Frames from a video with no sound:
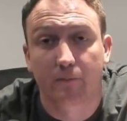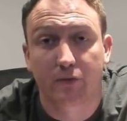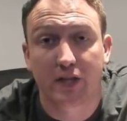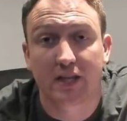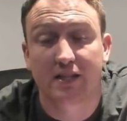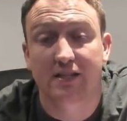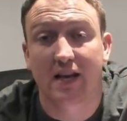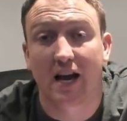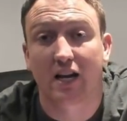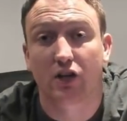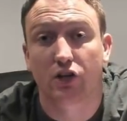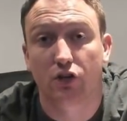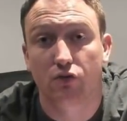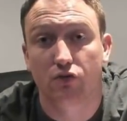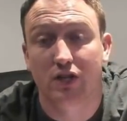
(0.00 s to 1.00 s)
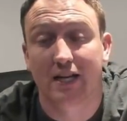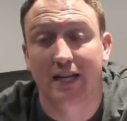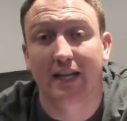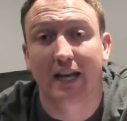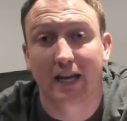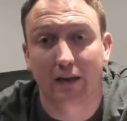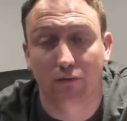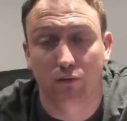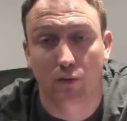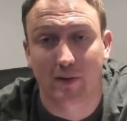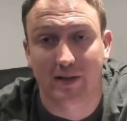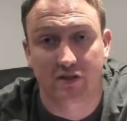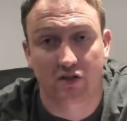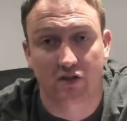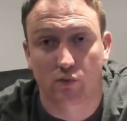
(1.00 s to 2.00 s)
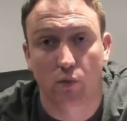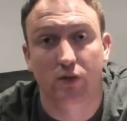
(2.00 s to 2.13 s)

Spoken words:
These are usually influencers.